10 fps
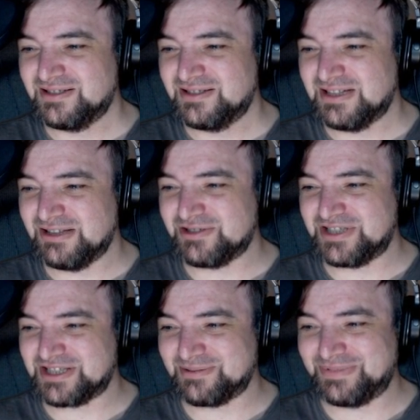It was
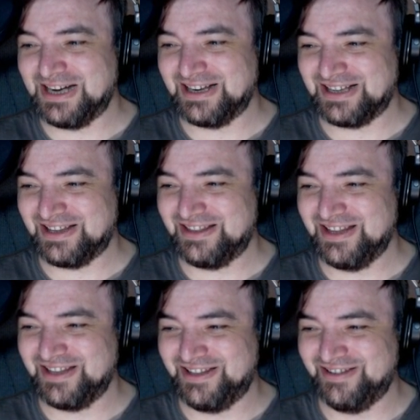just a prank, I
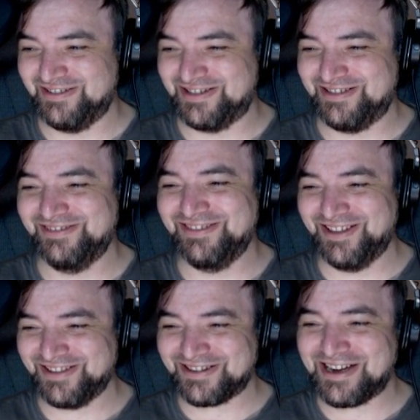think. You're cool.
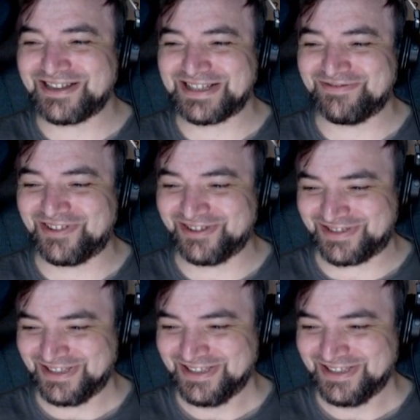Oh, right, Evolt.